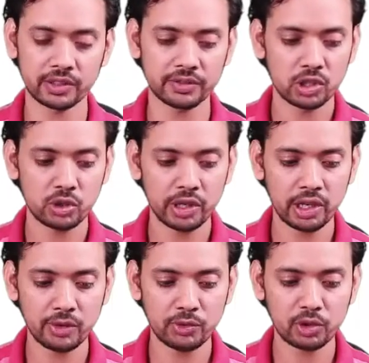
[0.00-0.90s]
So here
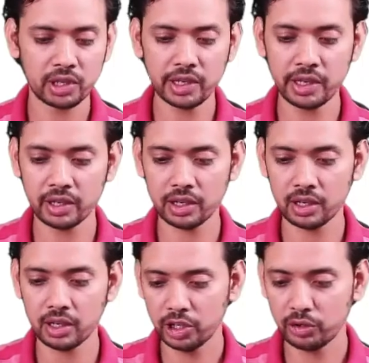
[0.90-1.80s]
if you click
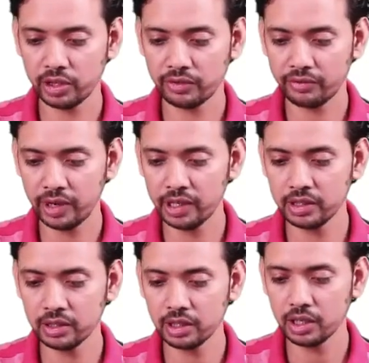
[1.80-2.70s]
here, you can find